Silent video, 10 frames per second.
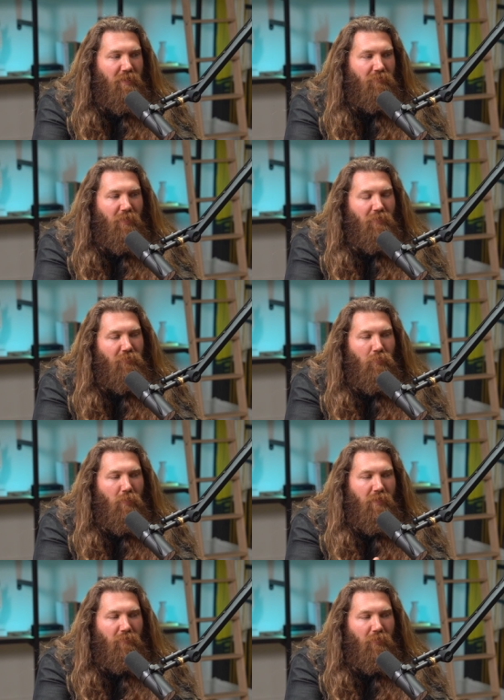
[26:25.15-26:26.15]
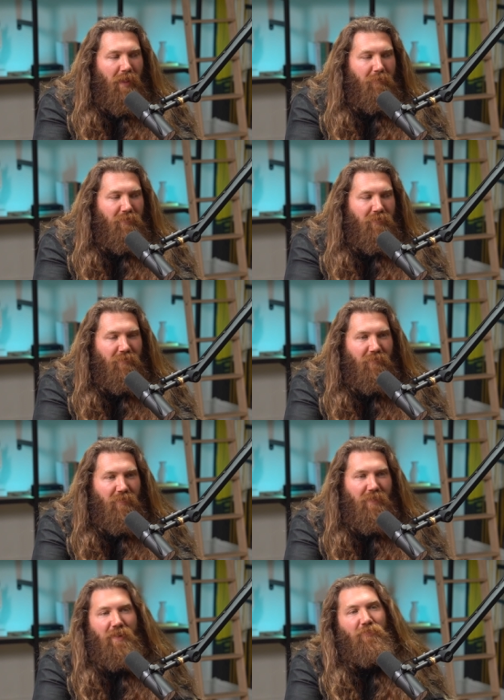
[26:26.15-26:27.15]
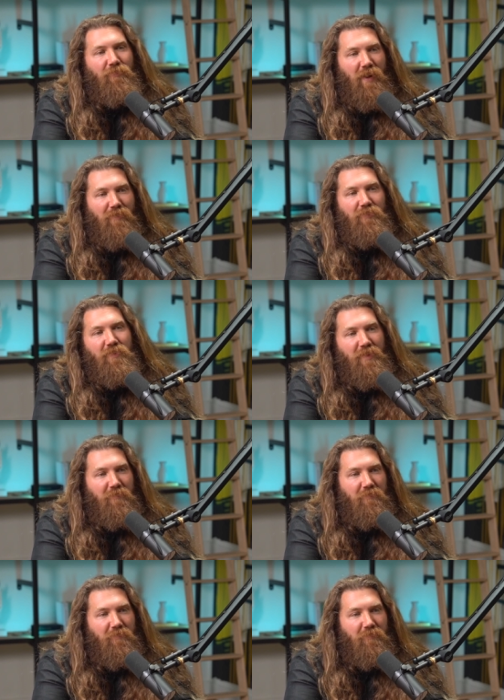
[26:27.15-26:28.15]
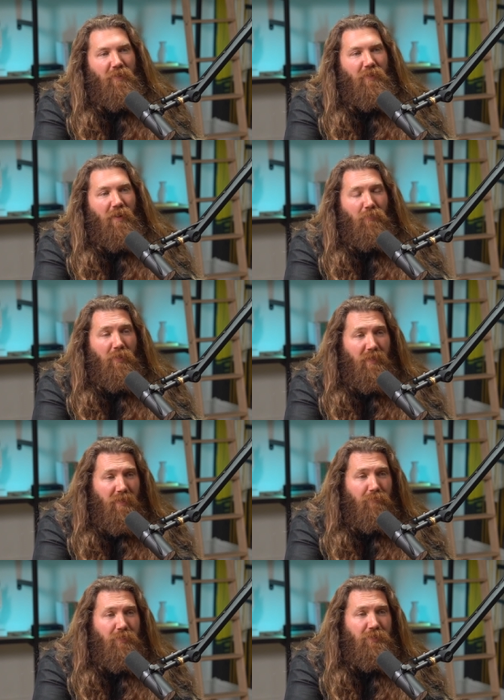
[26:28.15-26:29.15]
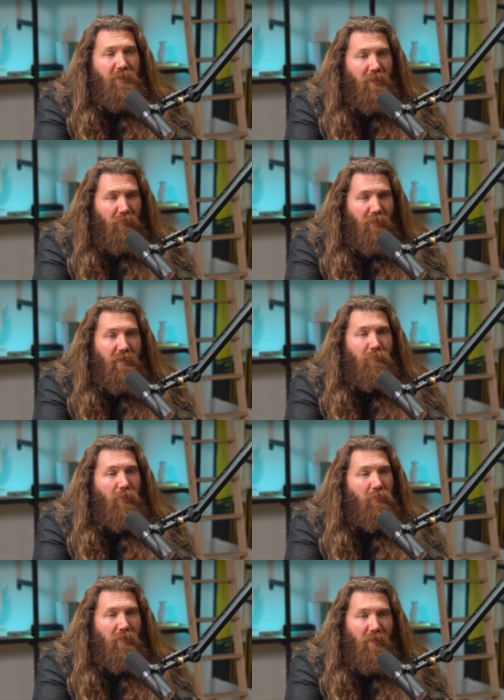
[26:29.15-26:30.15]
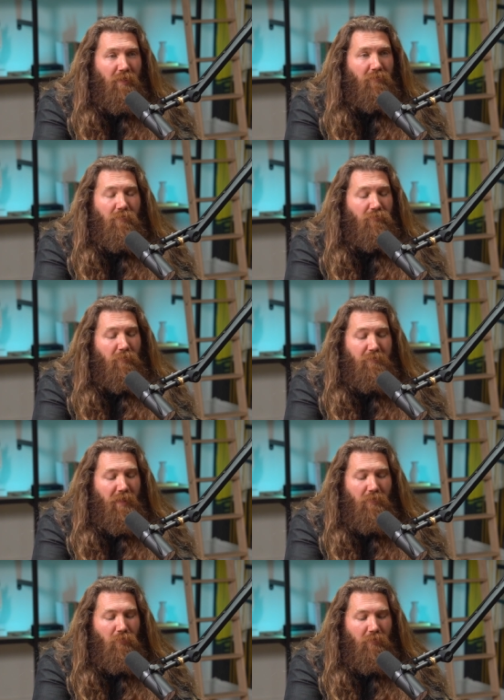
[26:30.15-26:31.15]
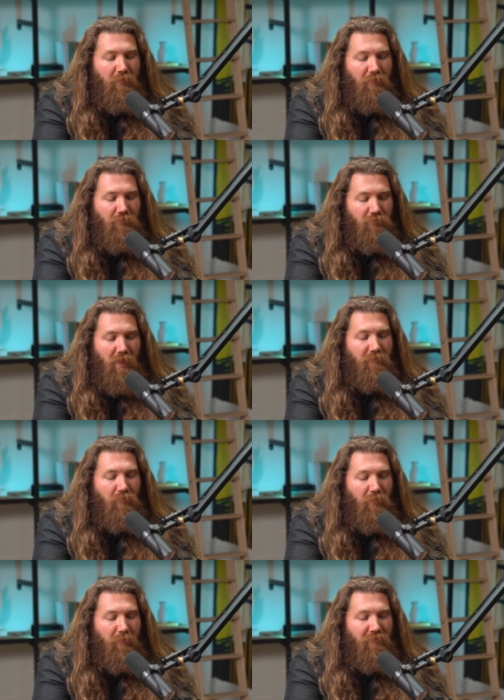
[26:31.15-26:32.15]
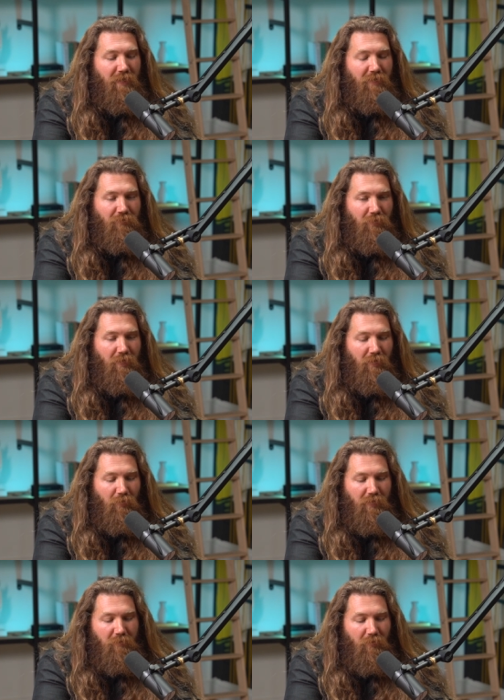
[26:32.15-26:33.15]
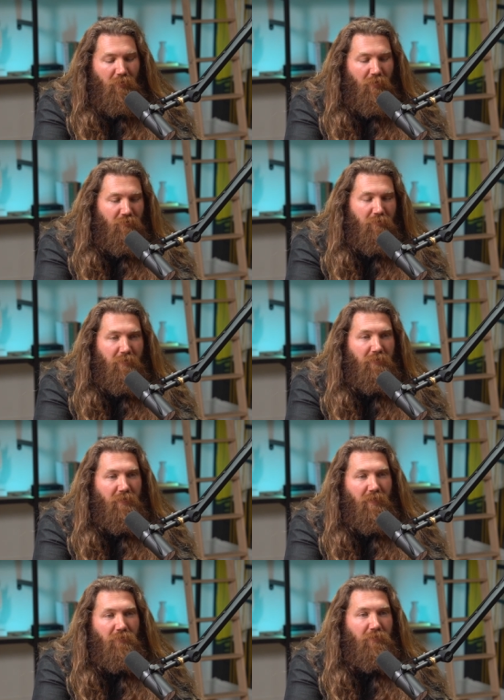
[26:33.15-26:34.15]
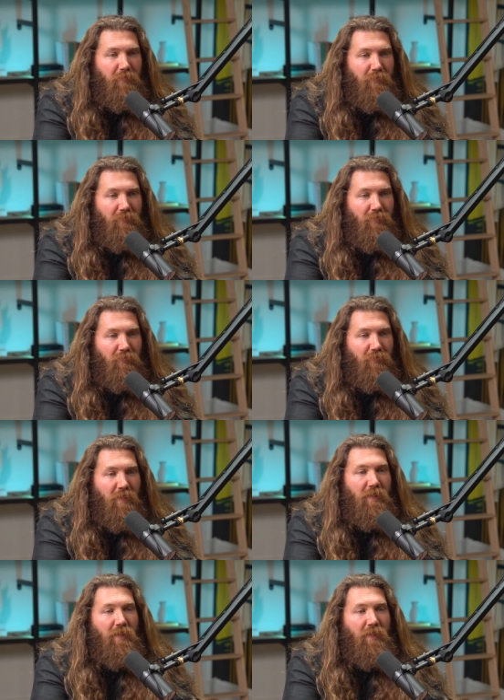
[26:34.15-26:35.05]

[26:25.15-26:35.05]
So I don't know what will happen in the next five or 10, but I want to keep pushing and I want to keep growing. And I, from day one, when I was driving one of my vans around, I wanted to be a $100 million a year business.